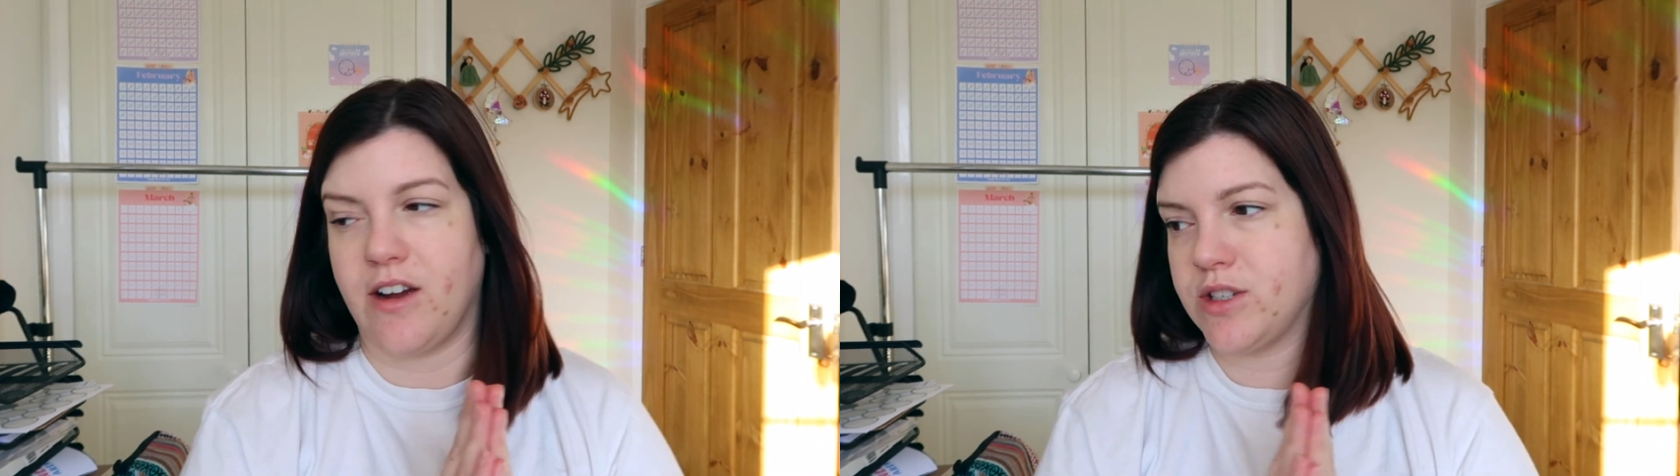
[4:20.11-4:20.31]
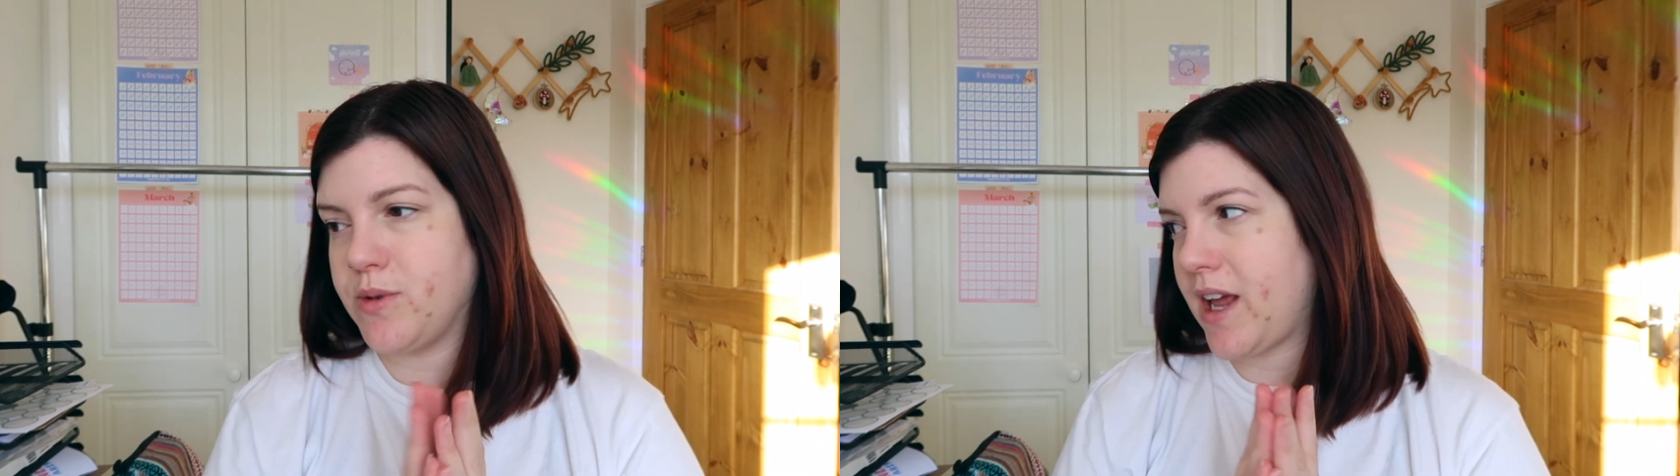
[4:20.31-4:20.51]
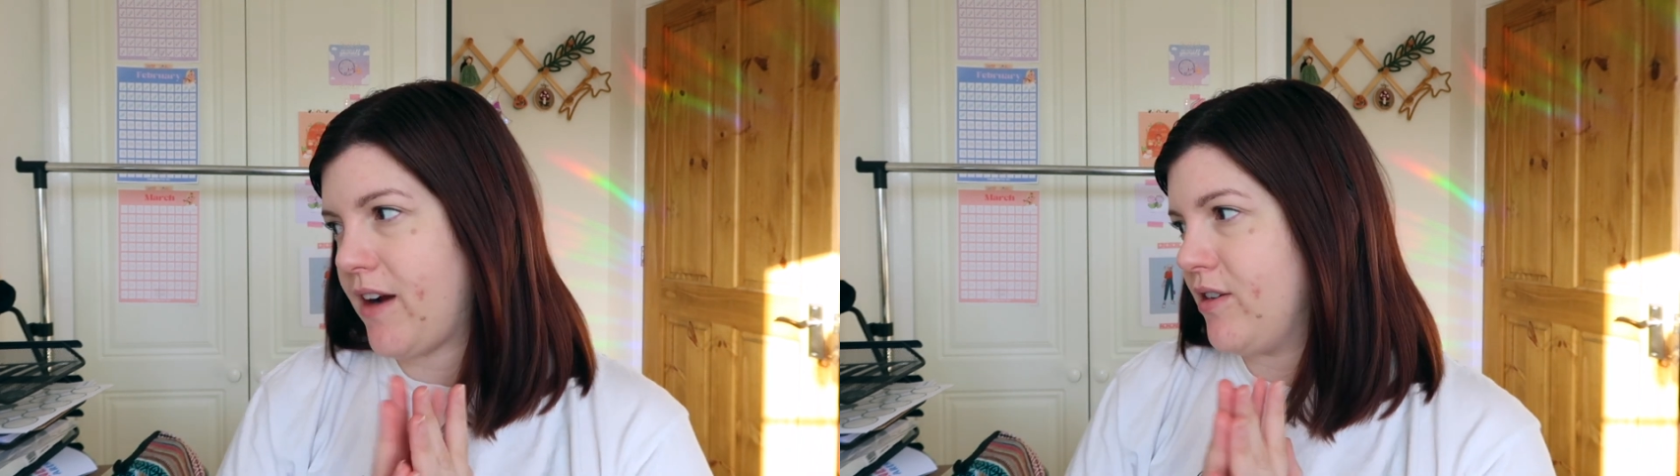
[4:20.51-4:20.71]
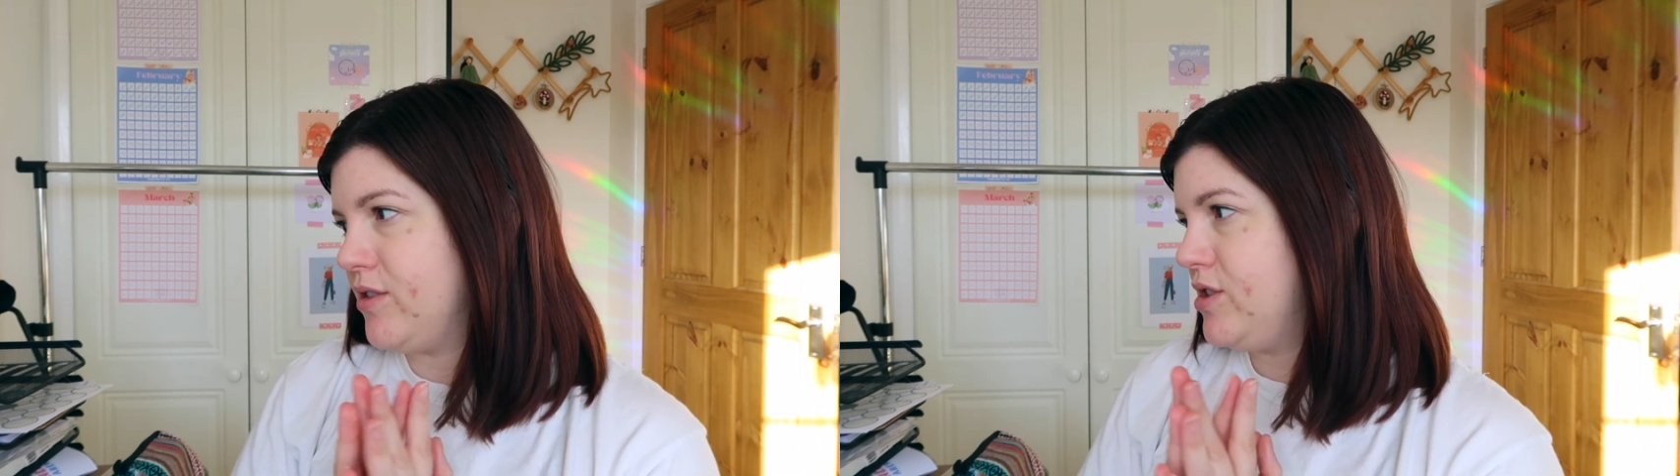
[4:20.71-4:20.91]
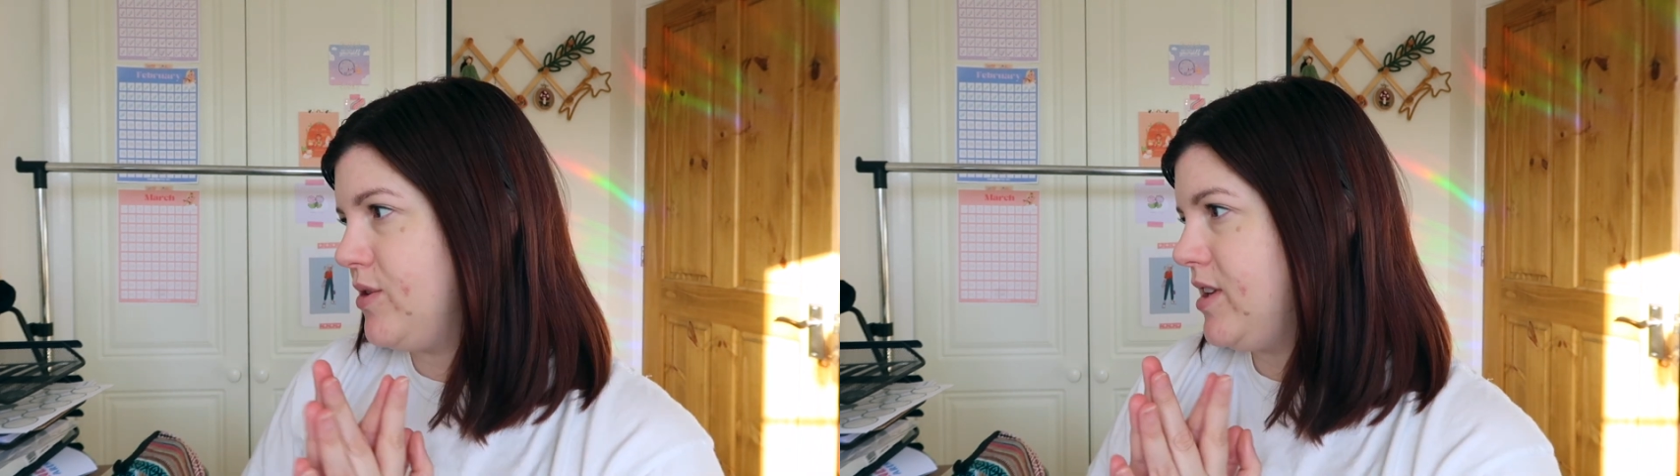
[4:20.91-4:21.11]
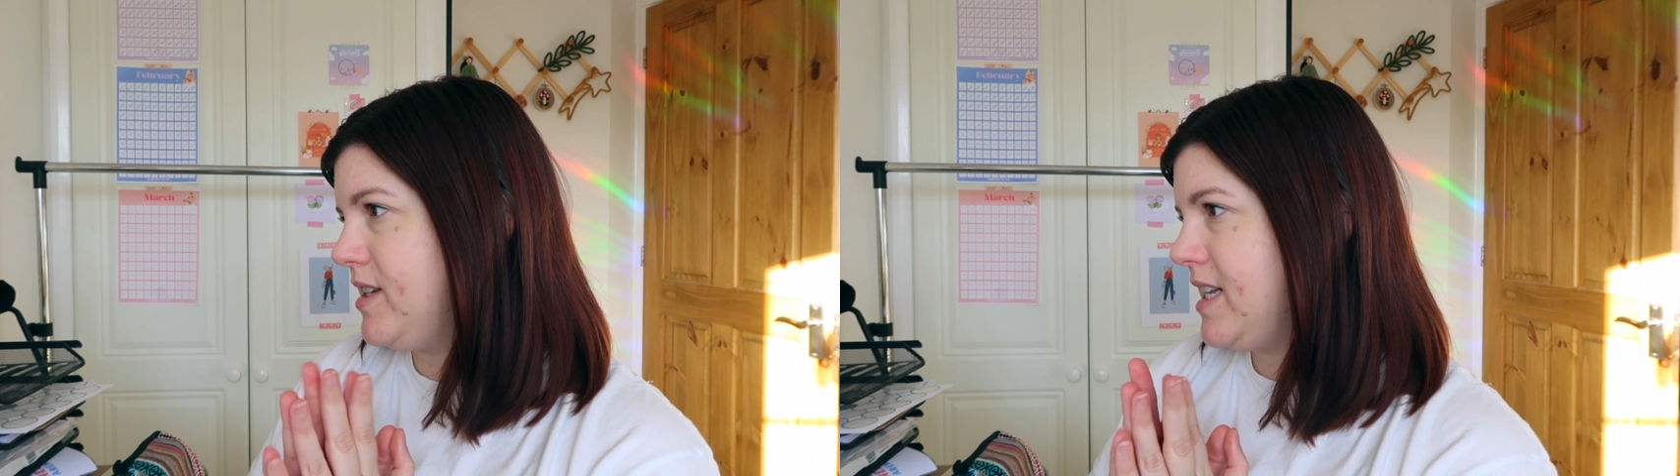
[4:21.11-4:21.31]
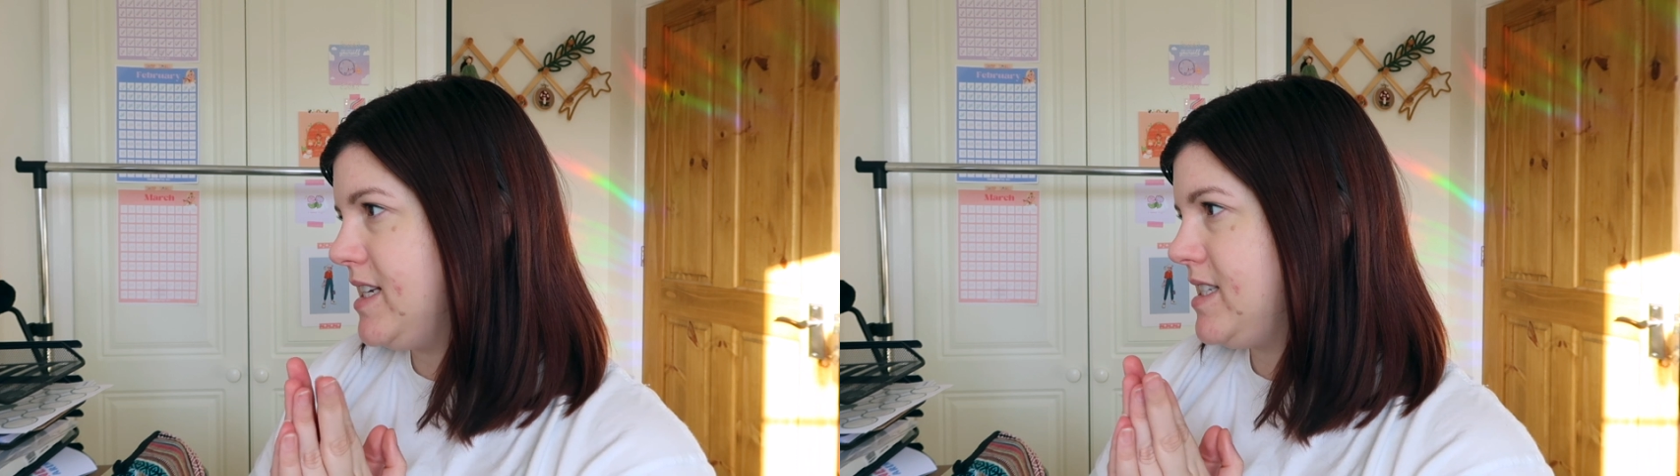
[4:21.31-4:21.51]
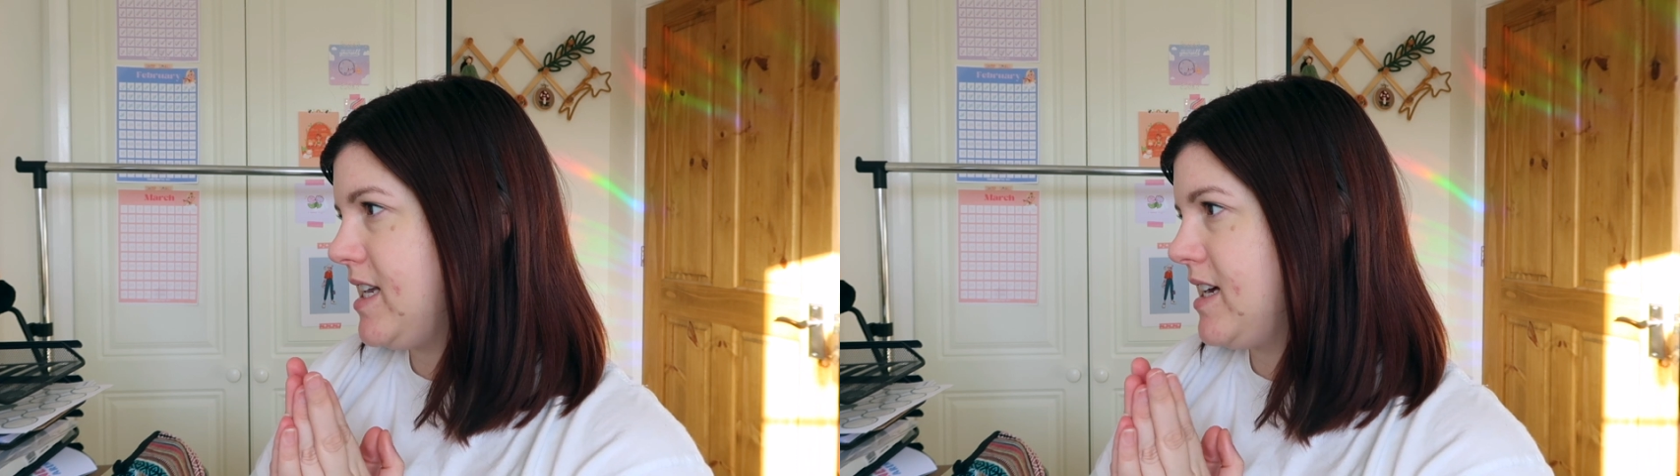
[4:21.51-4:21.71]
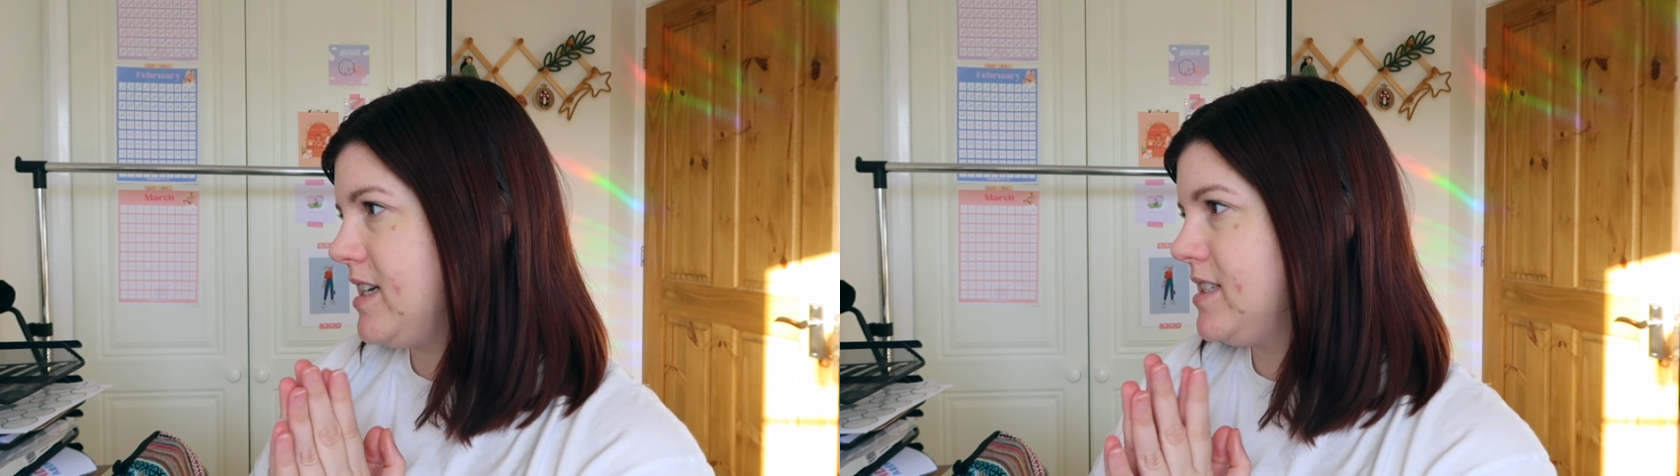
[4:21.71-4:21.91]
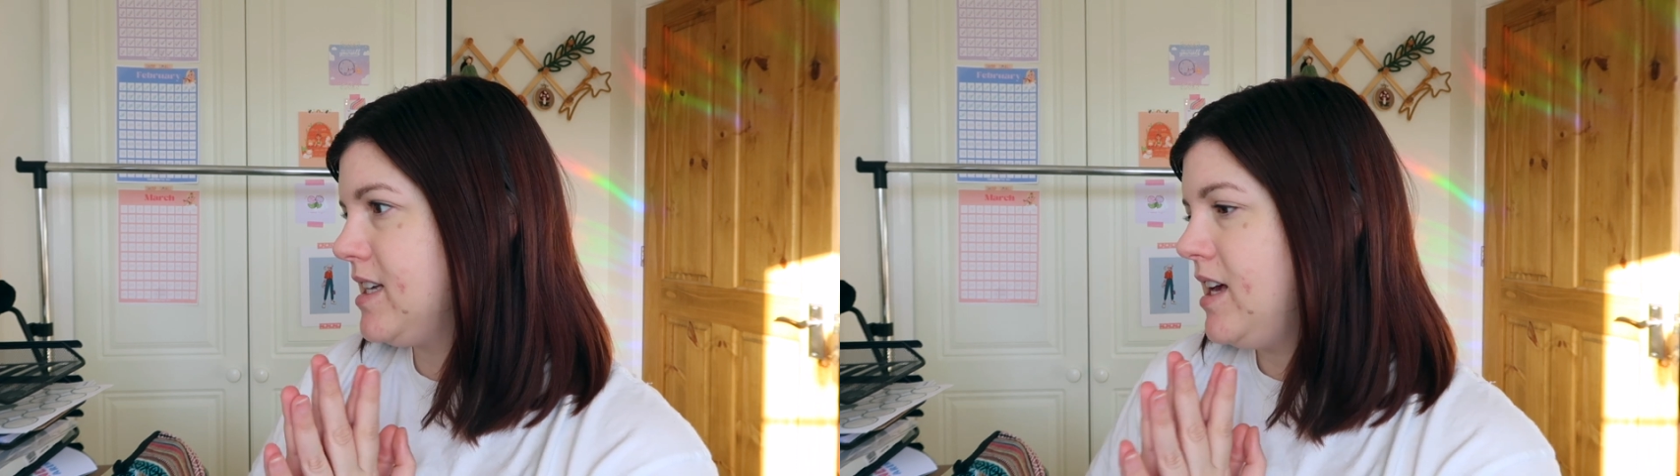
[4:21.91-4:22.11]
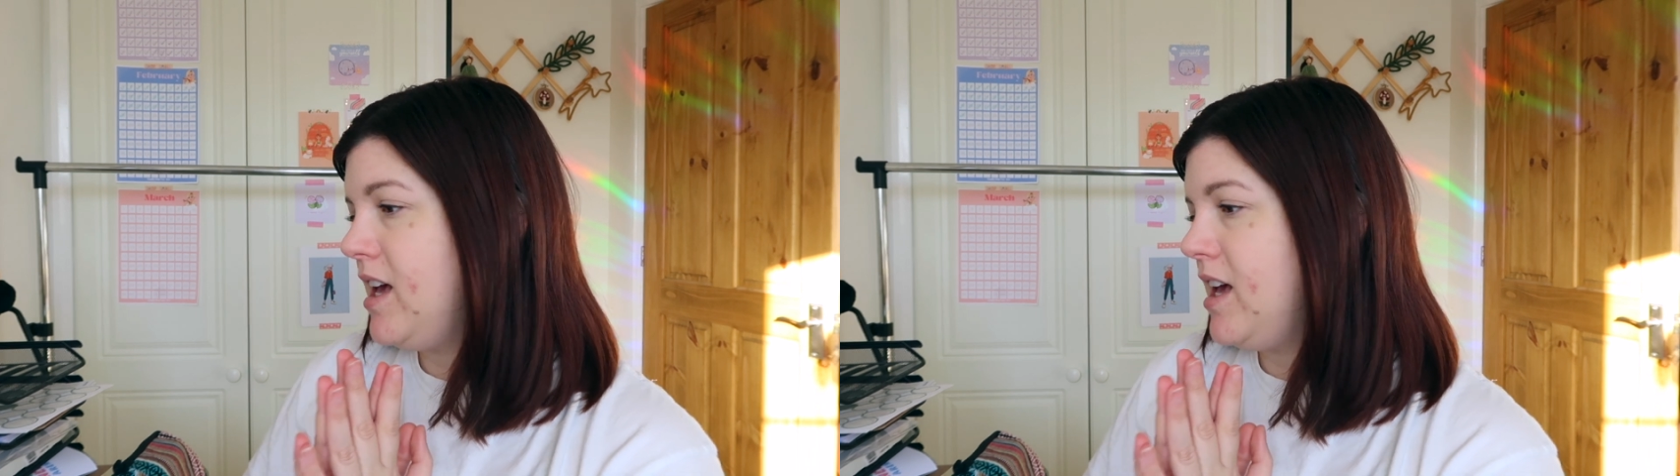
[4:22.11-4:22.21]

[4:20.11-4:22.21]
I just want to carry on doing those listings.